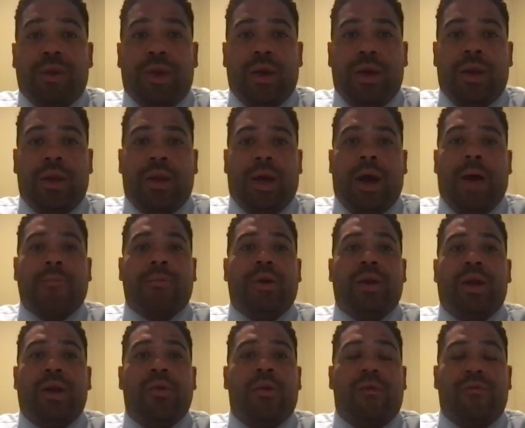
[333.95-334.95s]
And I'm
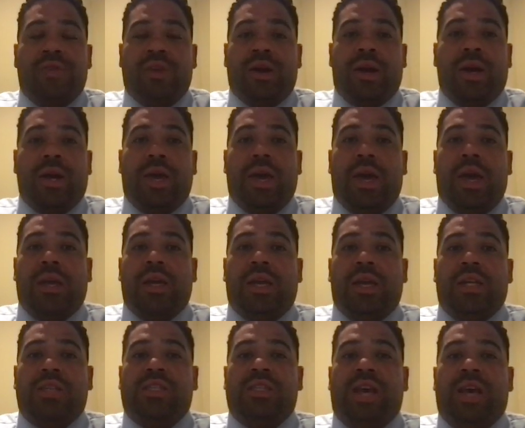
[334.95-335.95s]
going to do everything I can
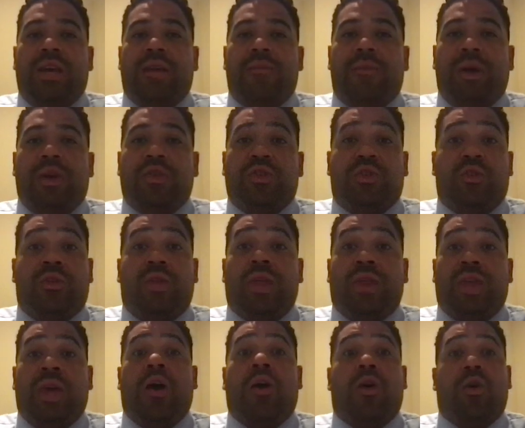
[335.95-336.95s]
each day to make sure
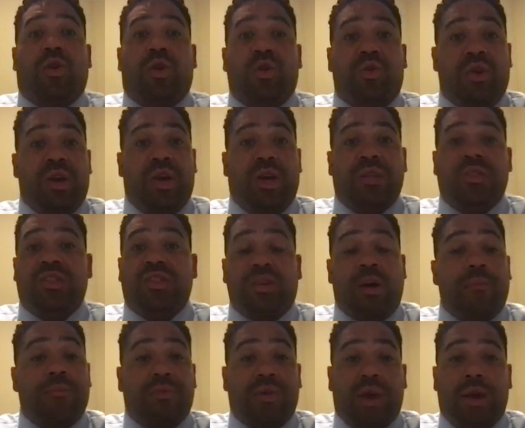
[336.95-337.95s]
that they are learning
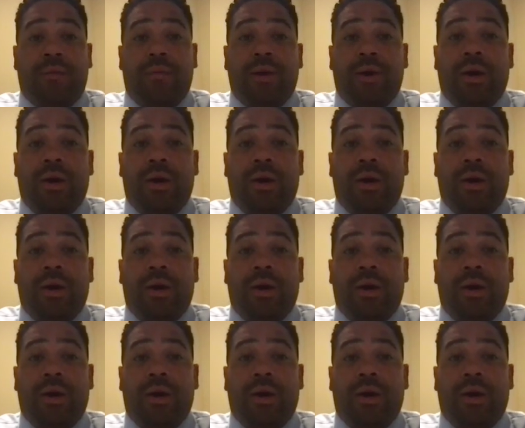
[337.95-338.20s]
something.